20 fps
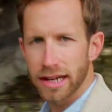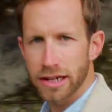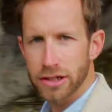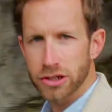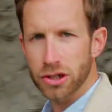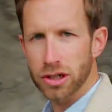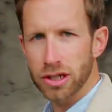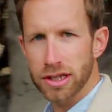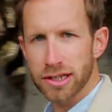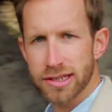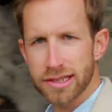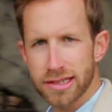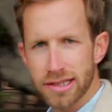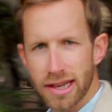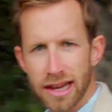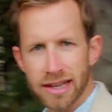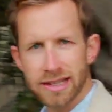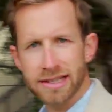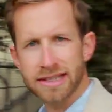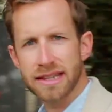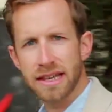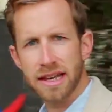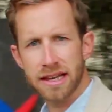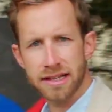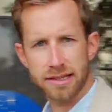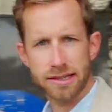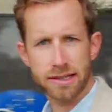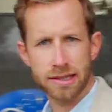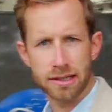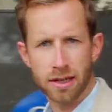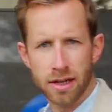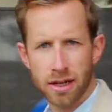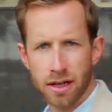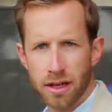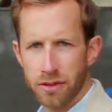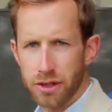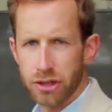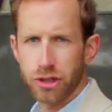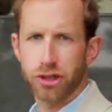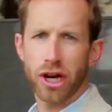Angeles stands this,
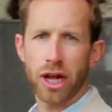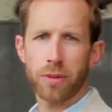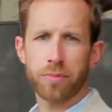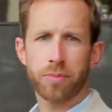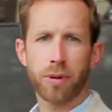the Jet